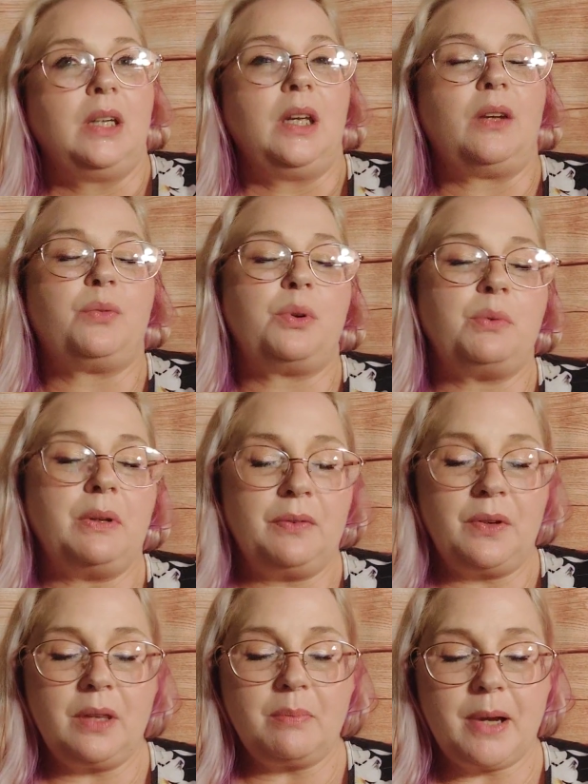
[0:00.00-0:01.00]
If we read
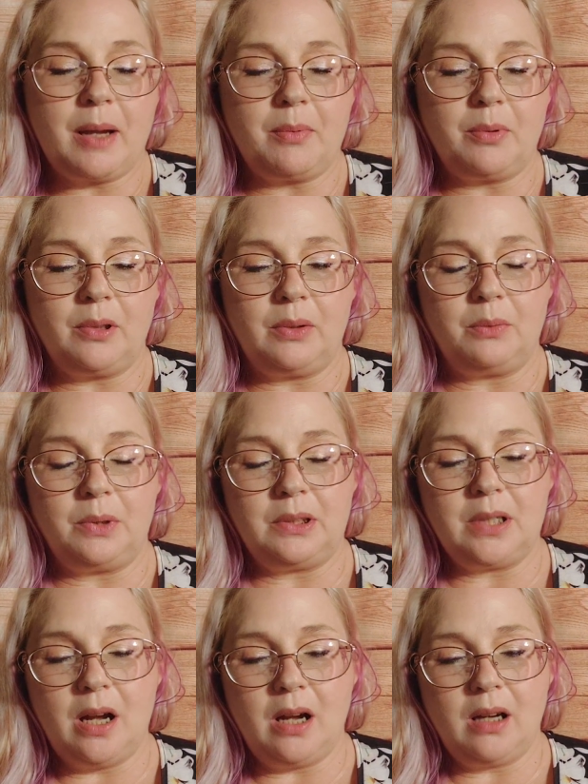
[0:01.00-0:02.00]
from the Bible and we
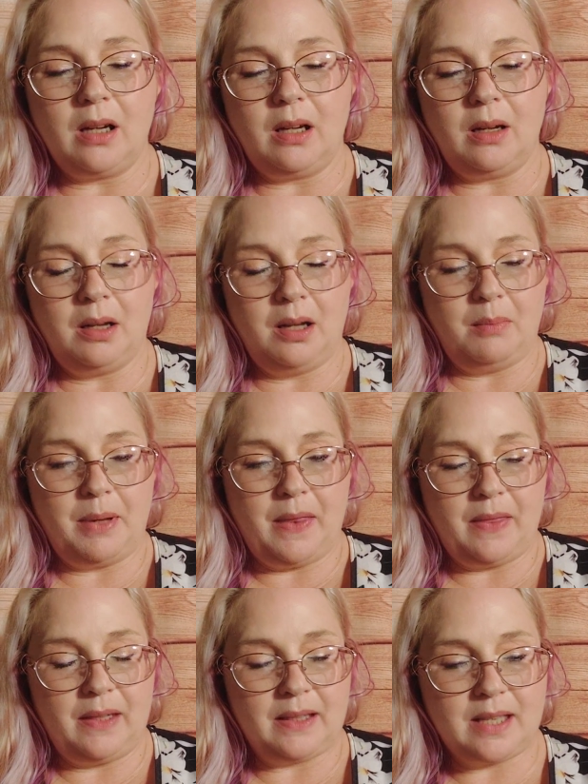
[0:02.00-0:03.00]
talk
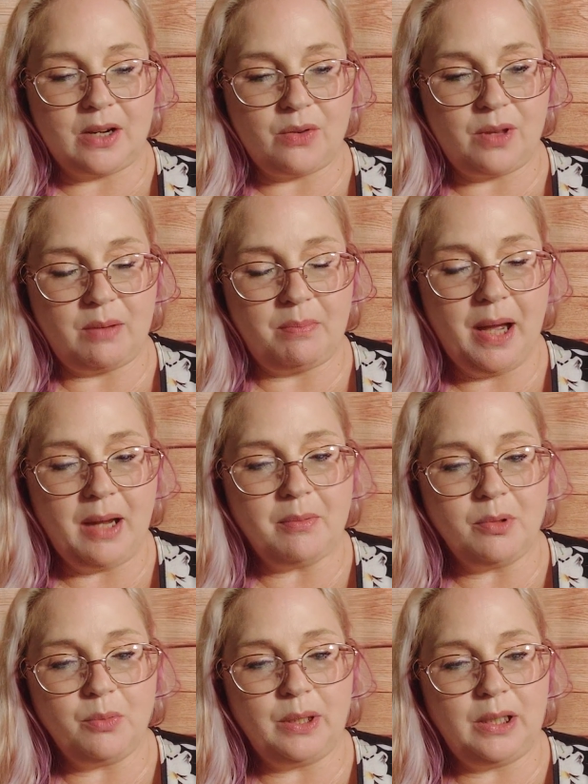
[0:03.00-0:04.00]
about things that are in the
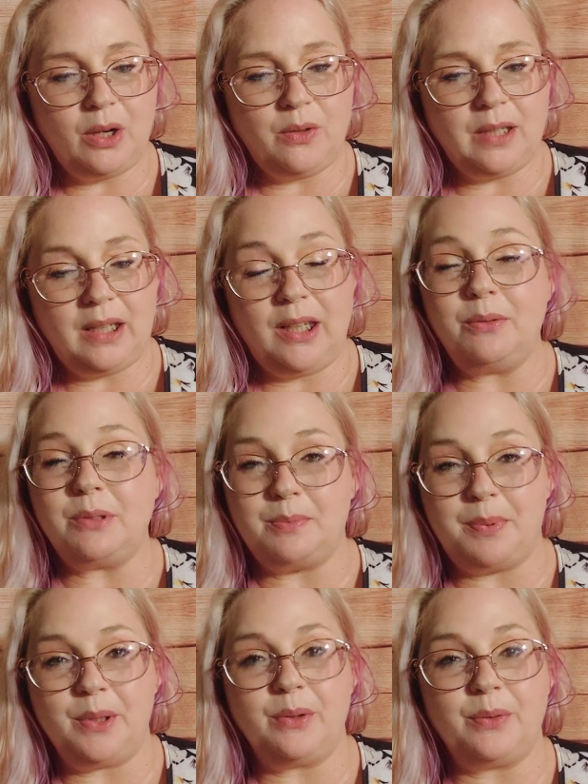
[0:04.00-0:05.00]
Bible, we know that he was
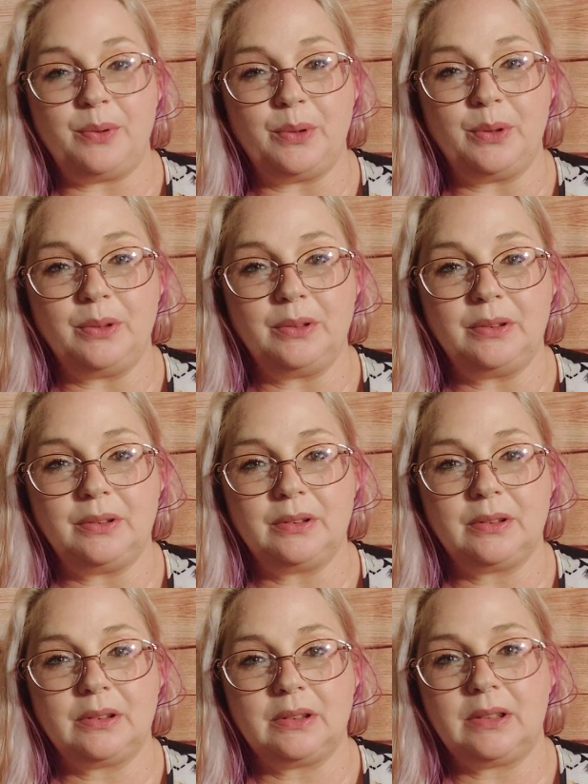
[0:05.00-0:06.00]
beautiful.
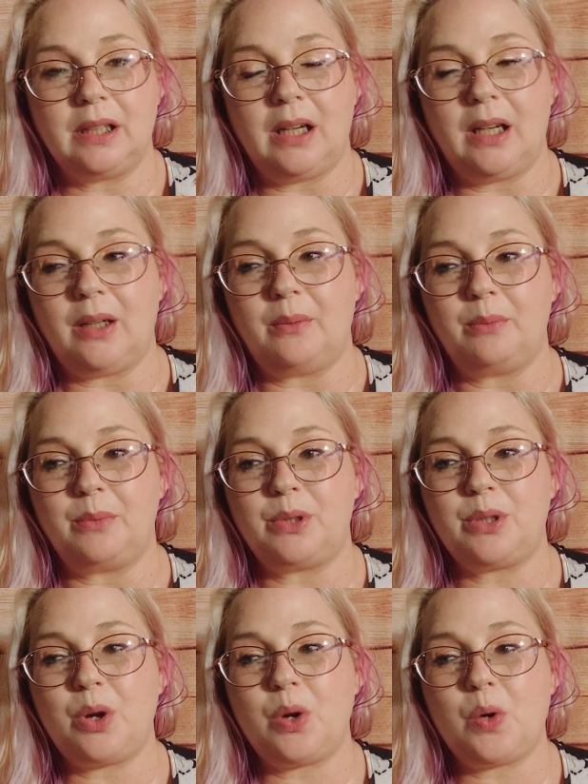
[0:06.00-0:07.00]

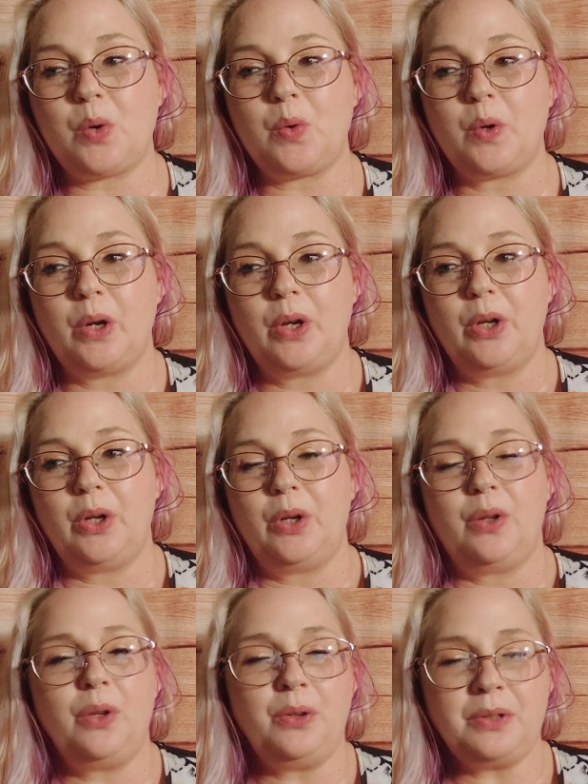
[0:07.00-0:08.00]
So,
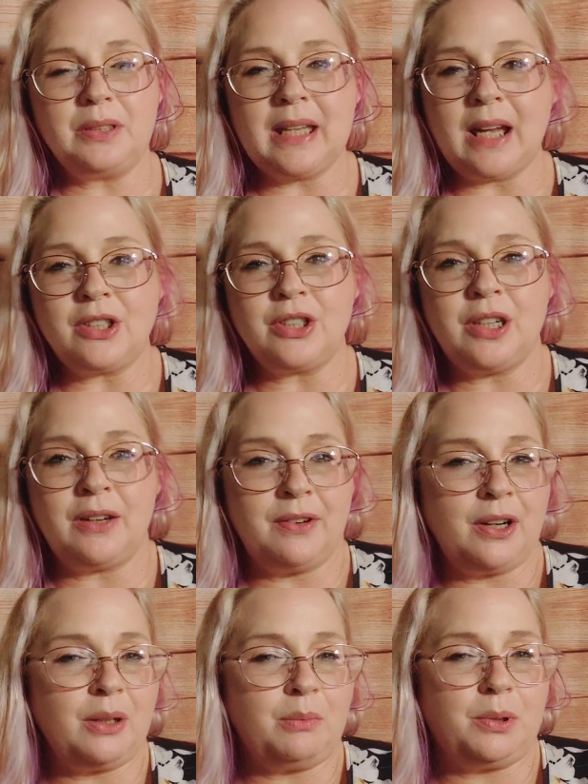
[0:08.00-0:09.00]
Luther's actually a
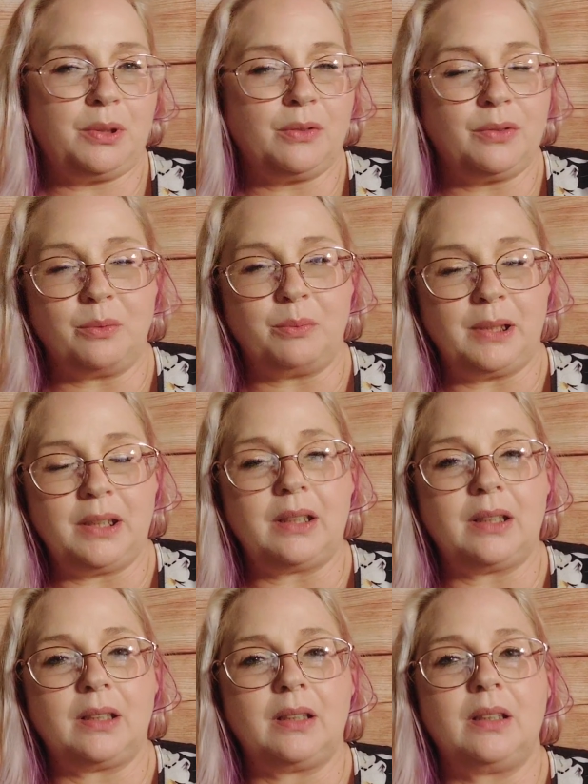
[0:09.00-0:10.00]
very beautiful
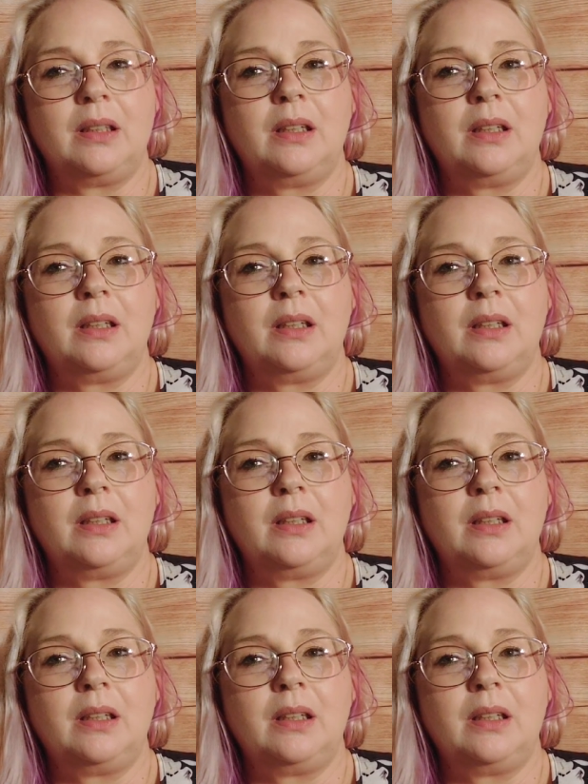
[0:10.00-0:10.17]
being.